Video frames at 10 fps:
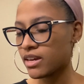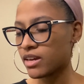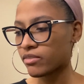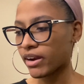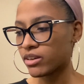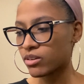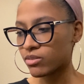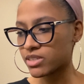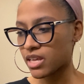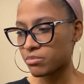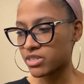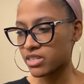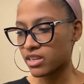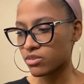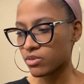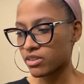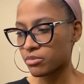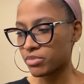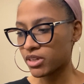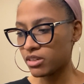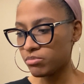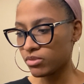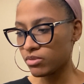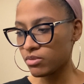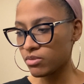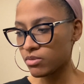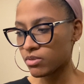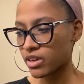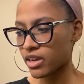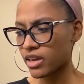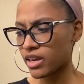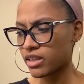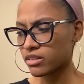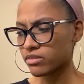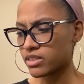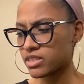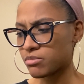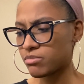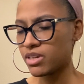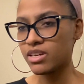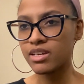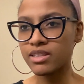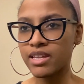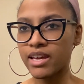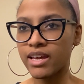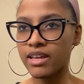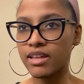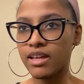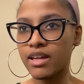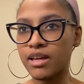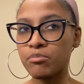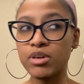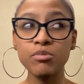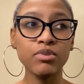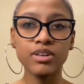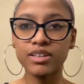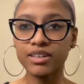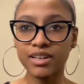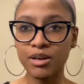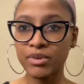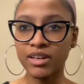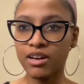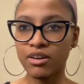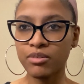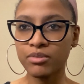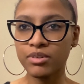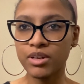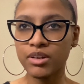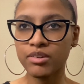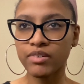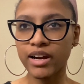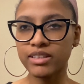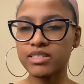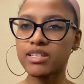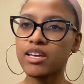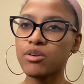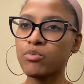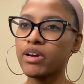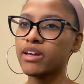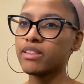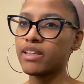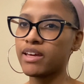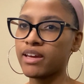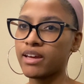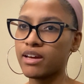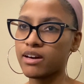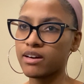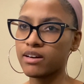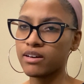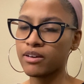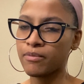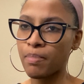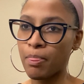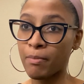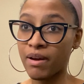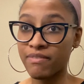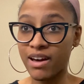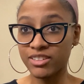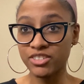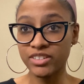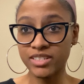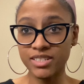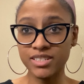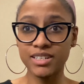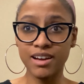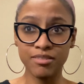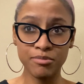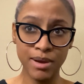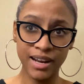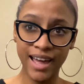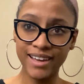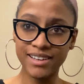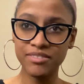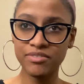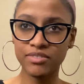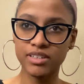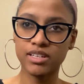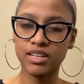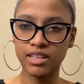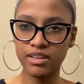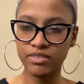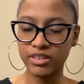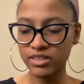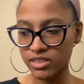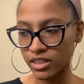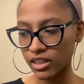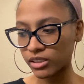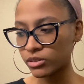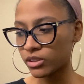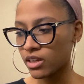right? You don't establish that through other people. And the reason being that people are going to come and go, right? The same way that my father transitioned out of my life 11 years ago,